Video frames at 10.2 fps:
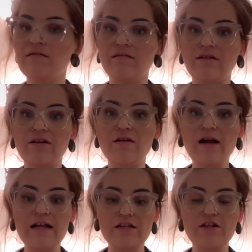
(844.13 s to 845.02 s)
You don't
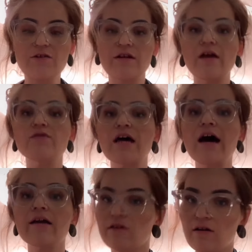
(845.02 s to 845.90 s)
have to do it no
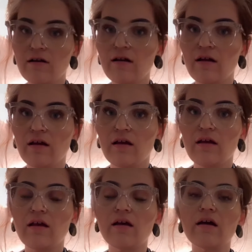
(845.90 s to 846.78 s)
tighter.
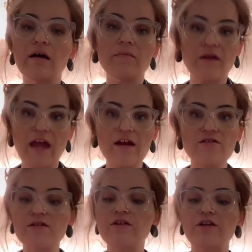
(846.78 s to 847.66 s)
The
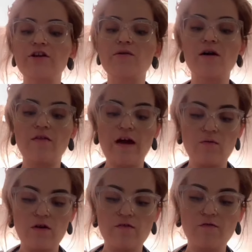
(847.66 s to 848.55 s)
canner's going to do all that
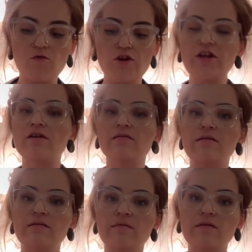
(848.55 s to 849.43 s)
work for you.
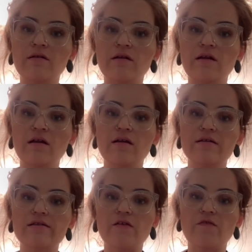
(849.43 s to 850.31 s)

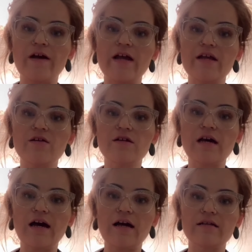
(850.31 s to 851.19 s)
So finger
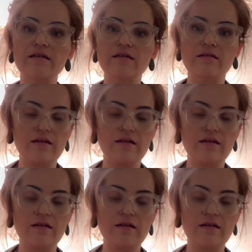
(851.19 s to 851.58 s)
tight.